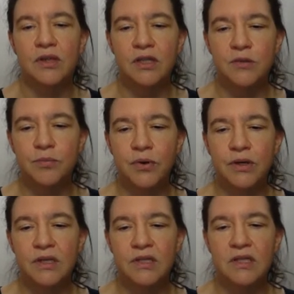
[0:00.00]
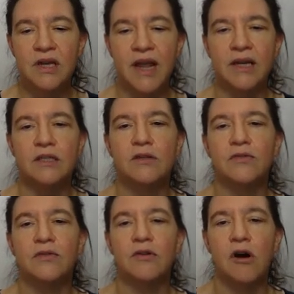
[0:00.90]
this point is the negative
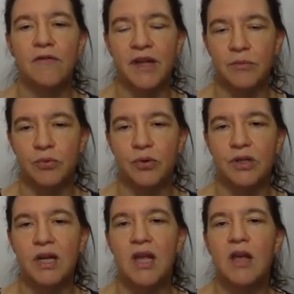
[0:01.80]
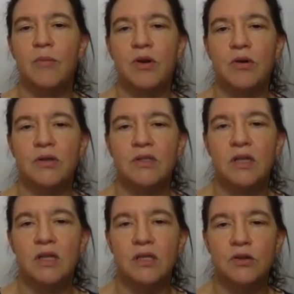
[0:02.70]
of that point, because
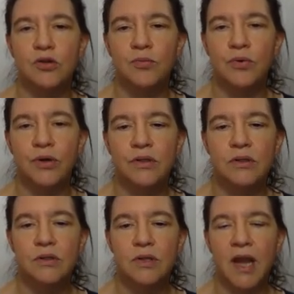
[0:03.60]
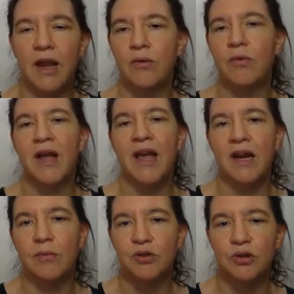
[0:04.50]
these two points add
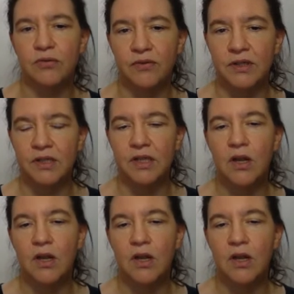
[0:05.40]
up to infinity.